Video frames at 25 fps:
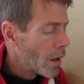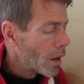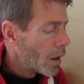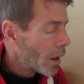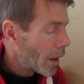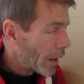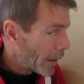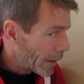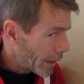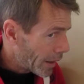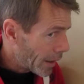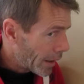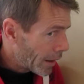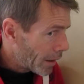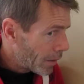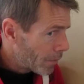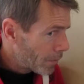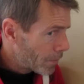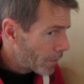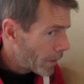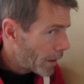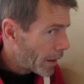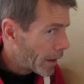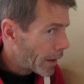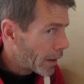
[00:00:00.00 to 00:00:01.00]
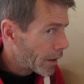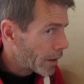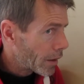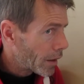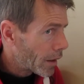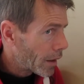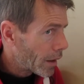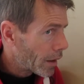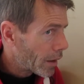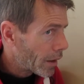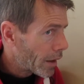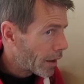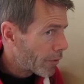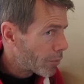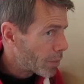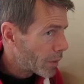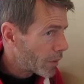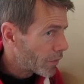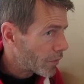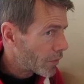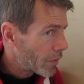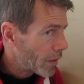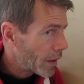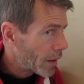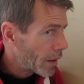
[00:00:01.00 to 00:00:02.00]
I have. I have
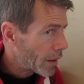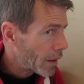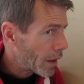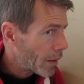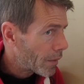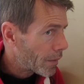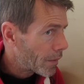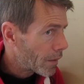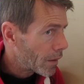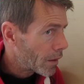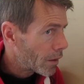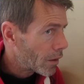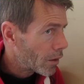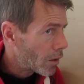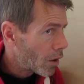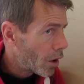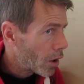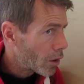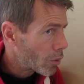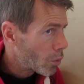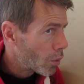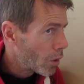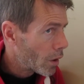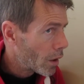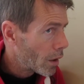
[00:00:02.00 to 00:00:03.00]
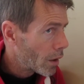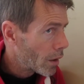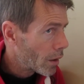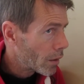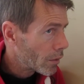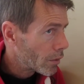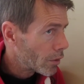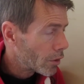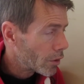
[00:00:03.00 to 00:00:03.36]
been staying at the Ottawa,